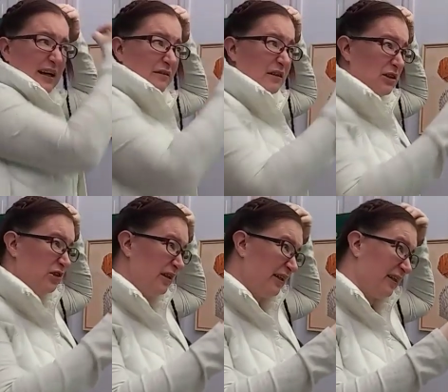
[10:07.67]
Now the
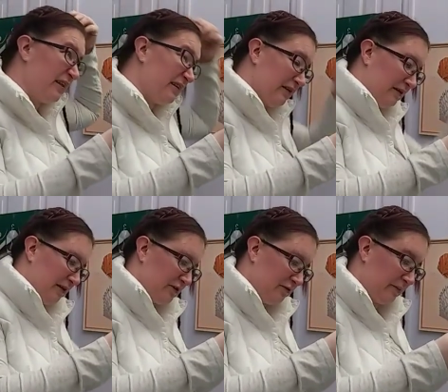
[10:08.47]
trick here, at
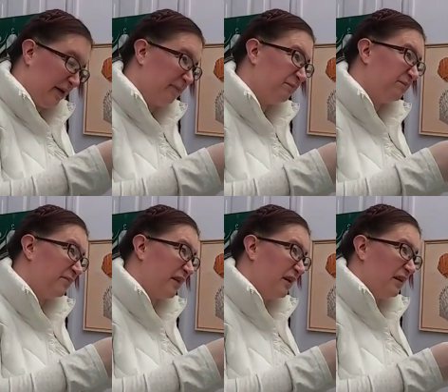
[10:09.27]
least for me,
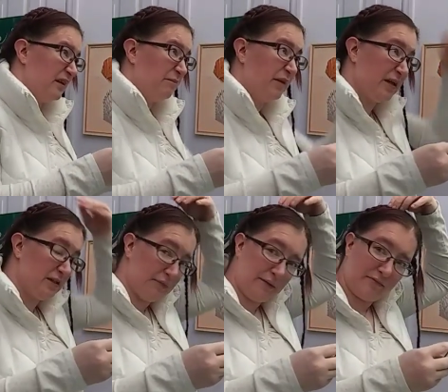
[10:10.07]

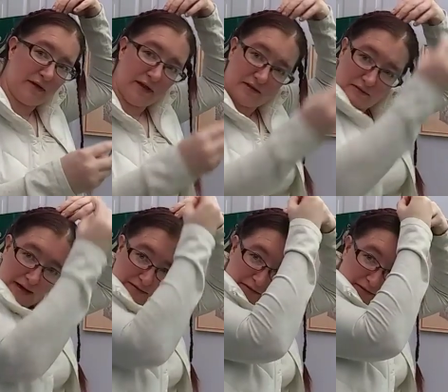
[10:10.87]
because my braids are
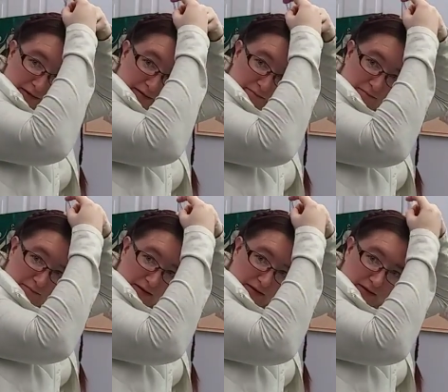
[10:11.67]
rather thin
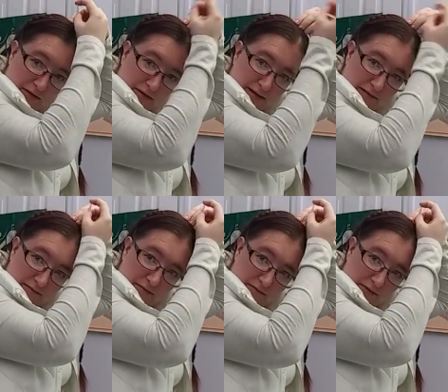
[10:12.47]
because I don't
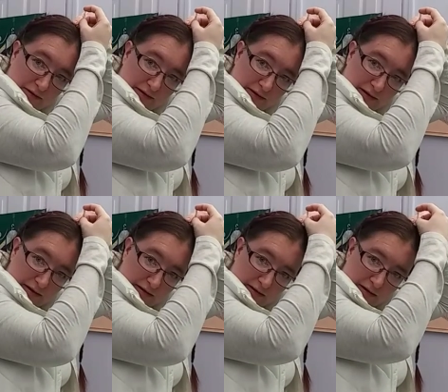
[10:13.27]
have really thick
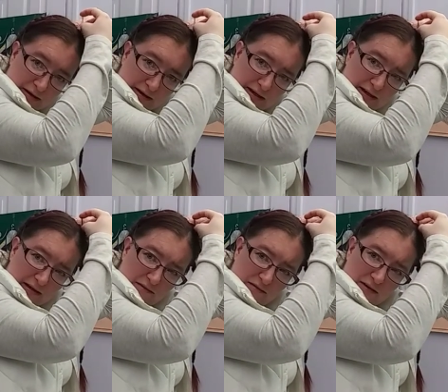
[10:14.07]
hair, and I
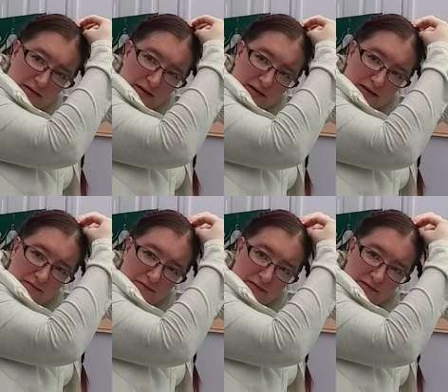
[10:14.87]
know a lot
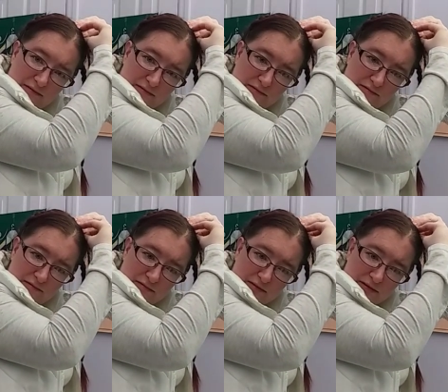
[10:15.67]
of
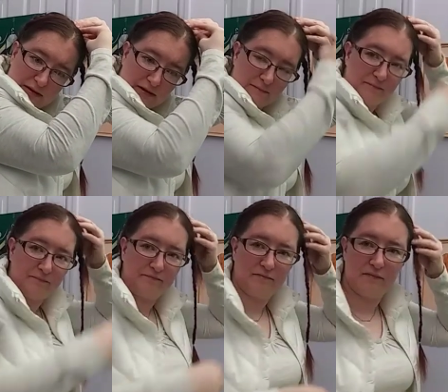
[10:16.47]
um
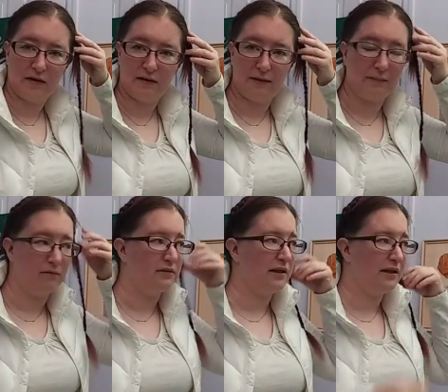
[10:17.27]
hair people
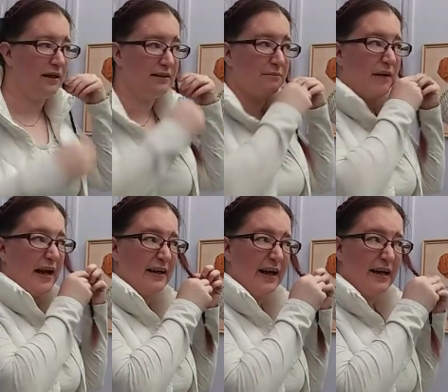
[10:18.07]
will tell you like the
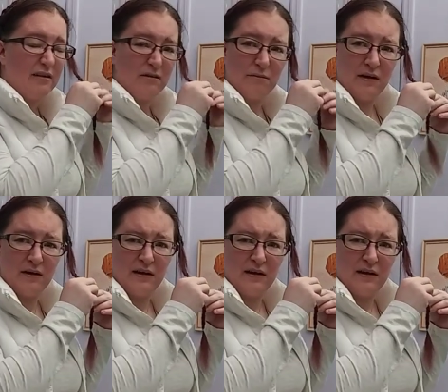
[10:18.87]
pancake them,